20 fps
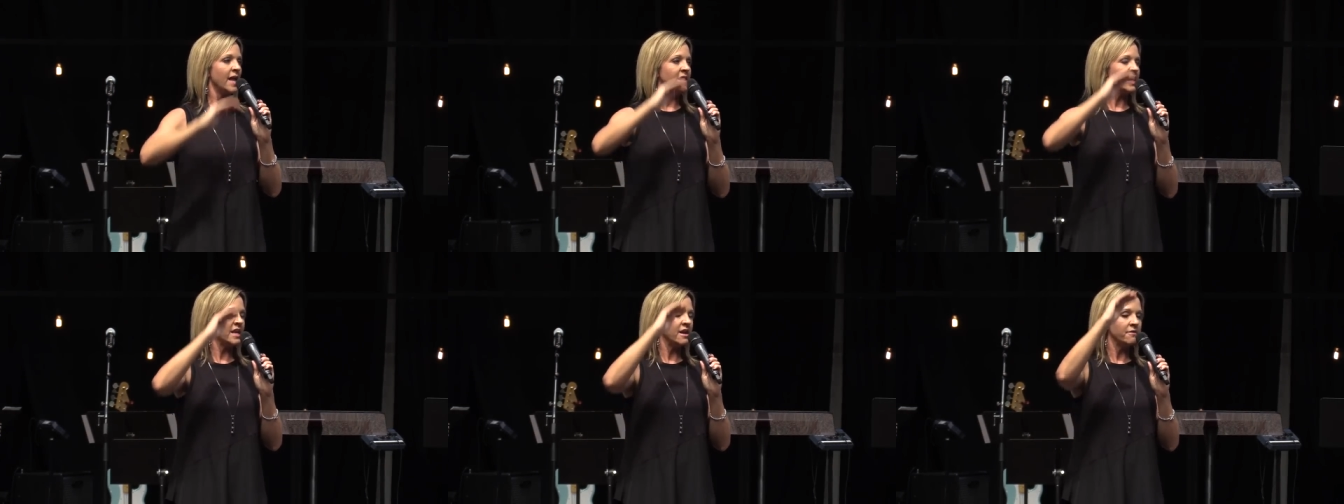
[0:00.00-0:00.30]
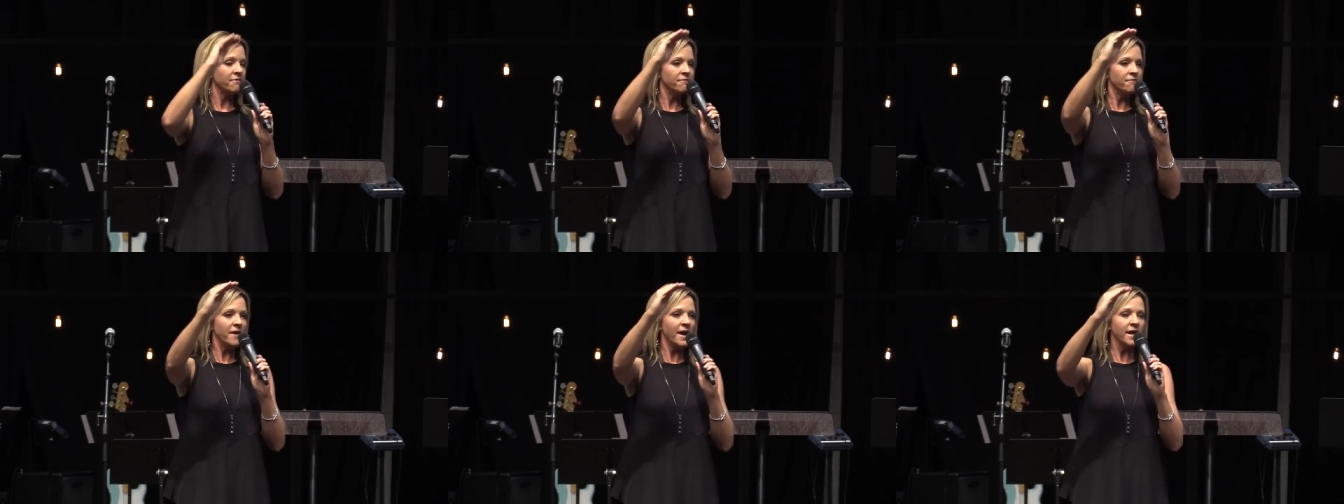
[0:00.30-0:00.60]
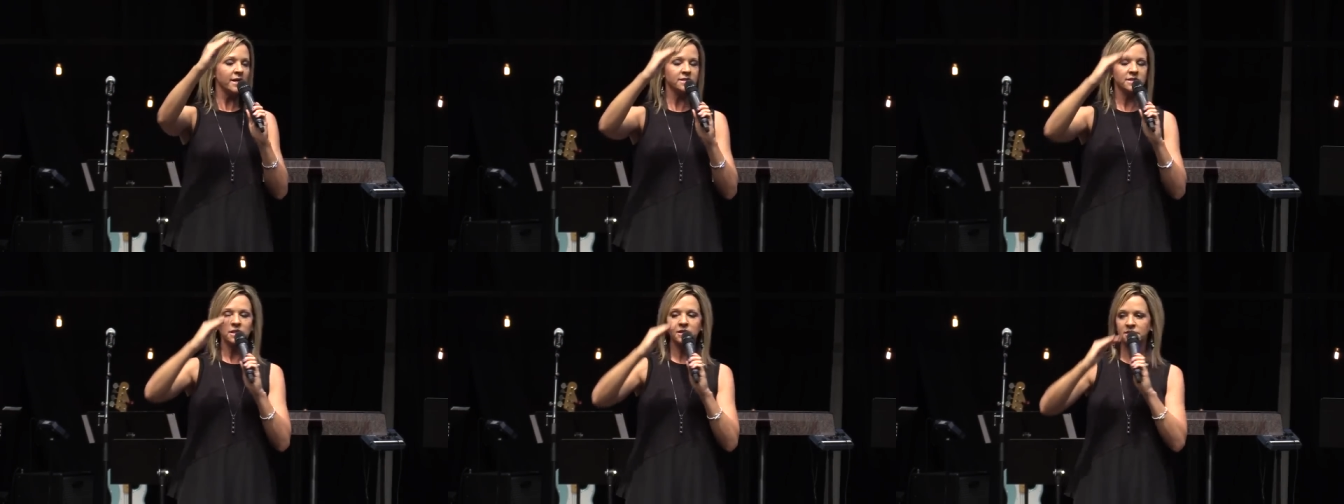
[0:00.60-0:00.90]
and they
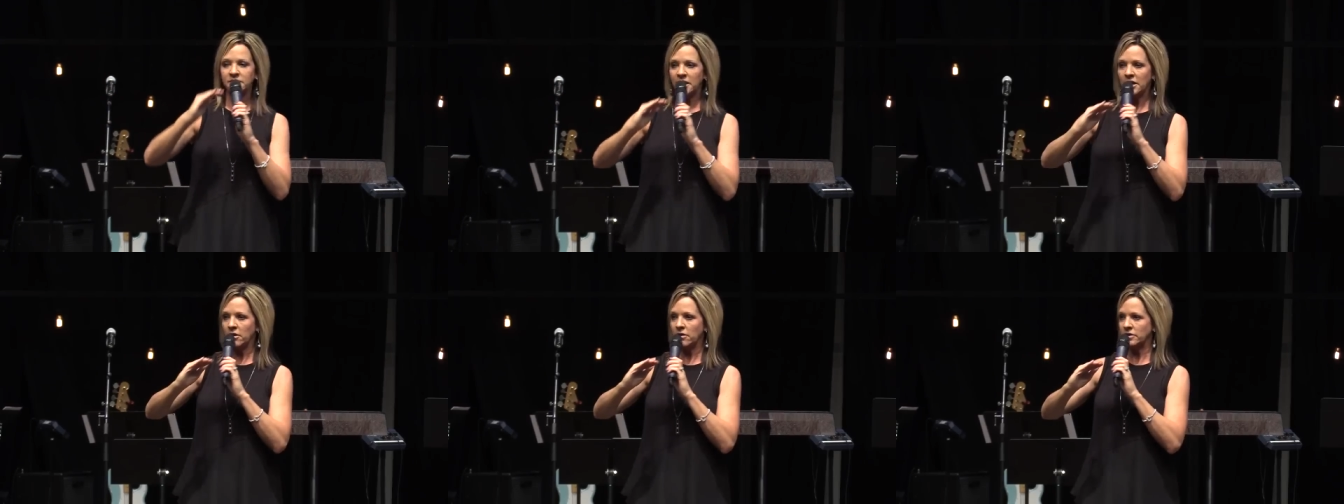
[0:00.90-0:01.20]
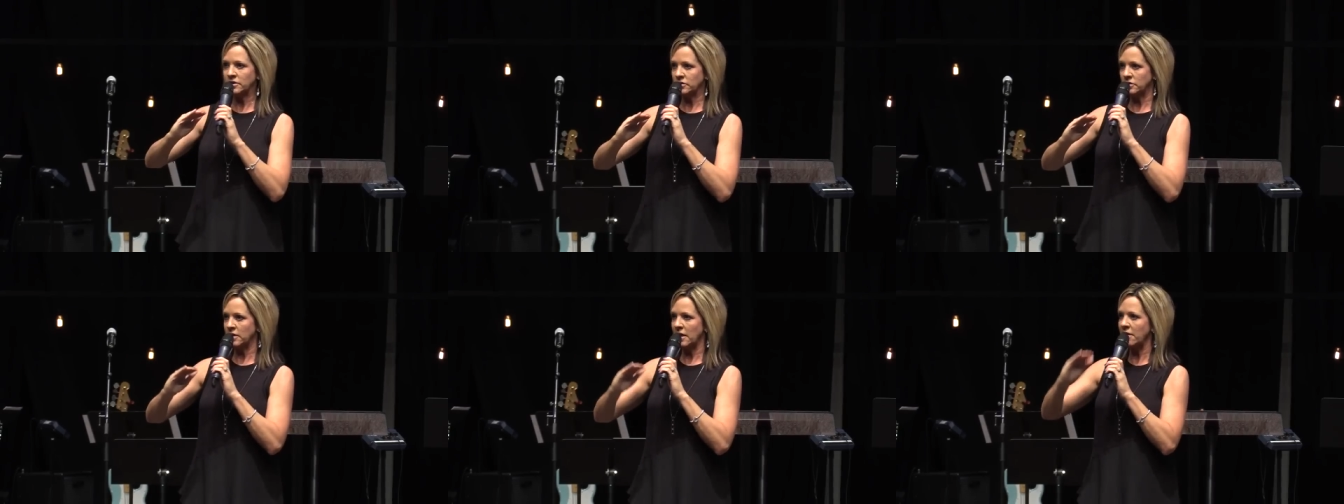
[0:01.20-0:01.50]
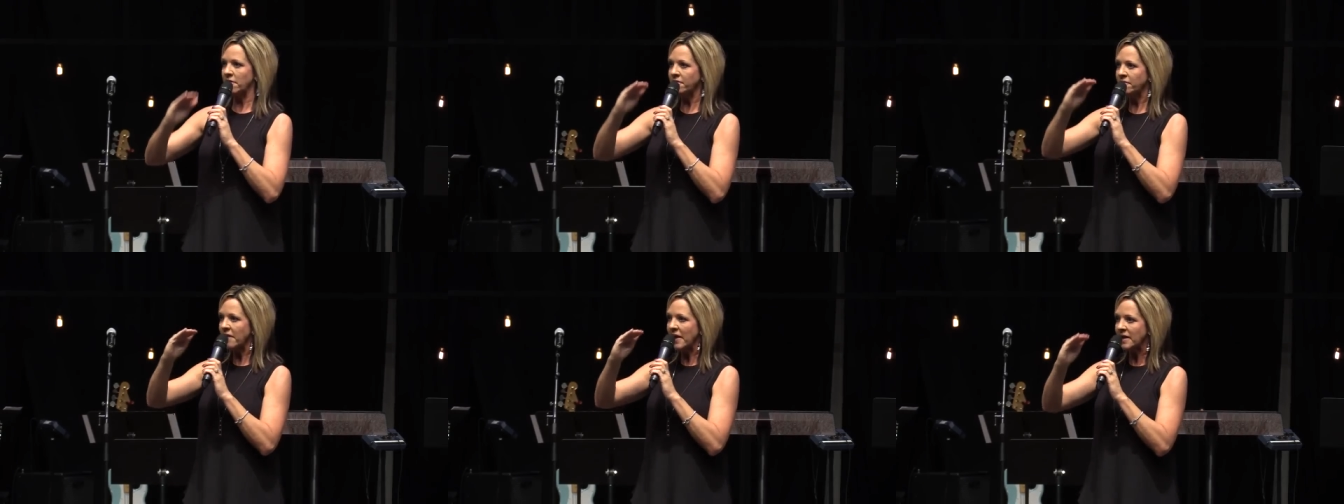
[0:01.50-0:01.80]
affect terror,
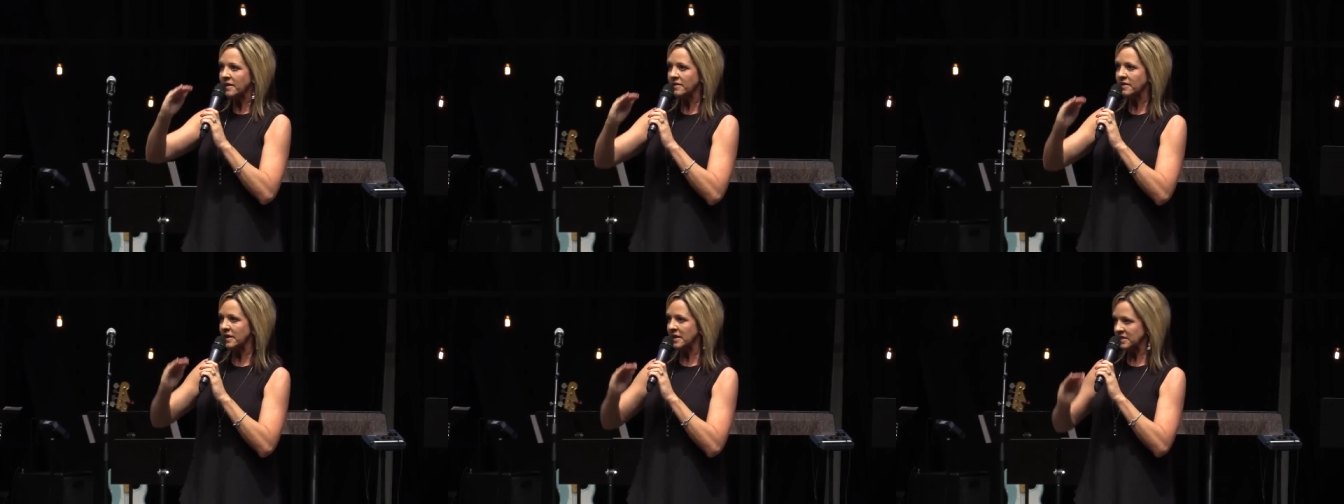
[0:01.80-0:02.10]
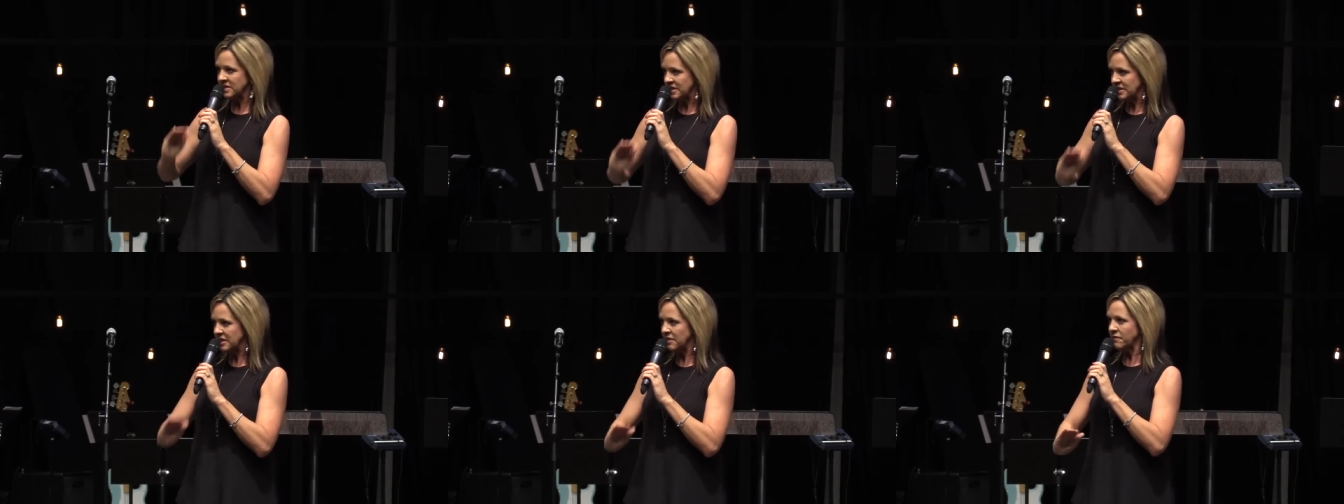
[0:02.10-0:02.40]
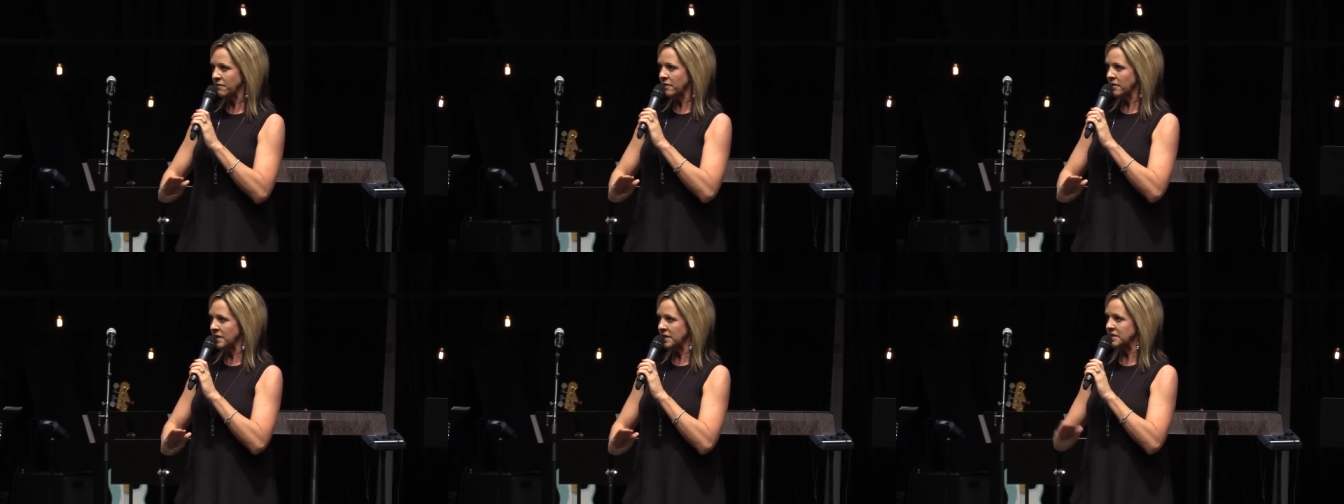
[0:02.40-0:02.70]
they affect things
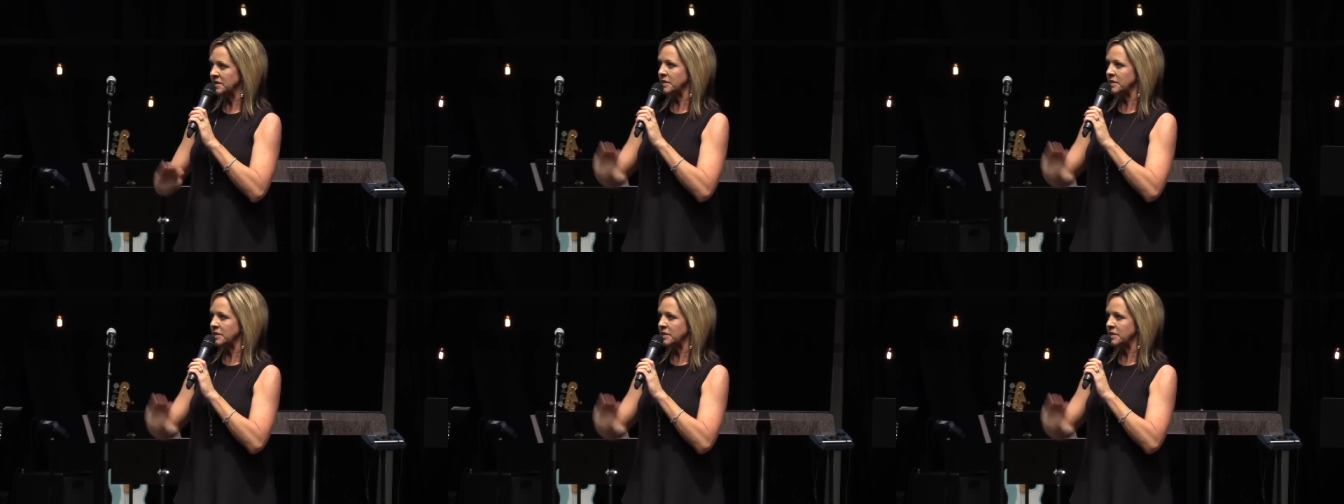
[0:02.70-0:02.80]
differently.